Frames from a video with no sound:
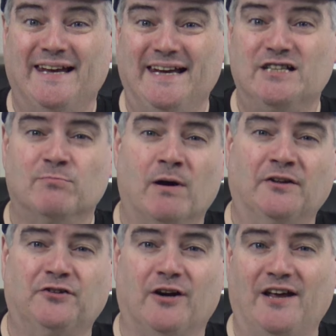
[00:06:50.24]
Each
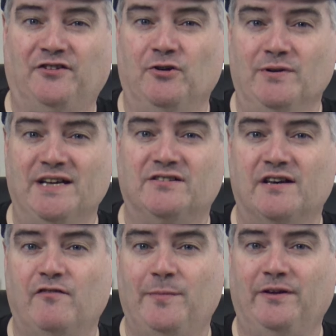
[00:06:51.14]
monster has a unique
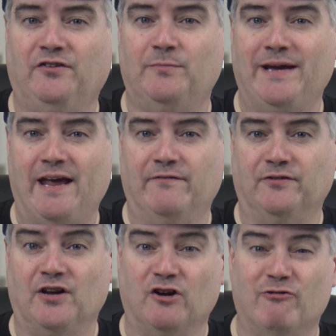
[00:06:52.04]
set of abilities and
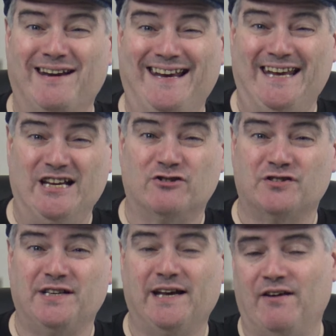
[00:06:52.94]
behaviors, creating
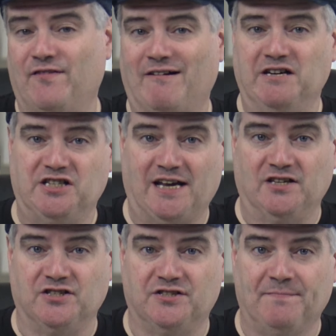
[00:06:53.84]
interesting and varied
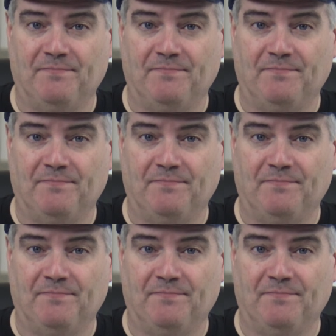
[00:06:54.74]
challenges.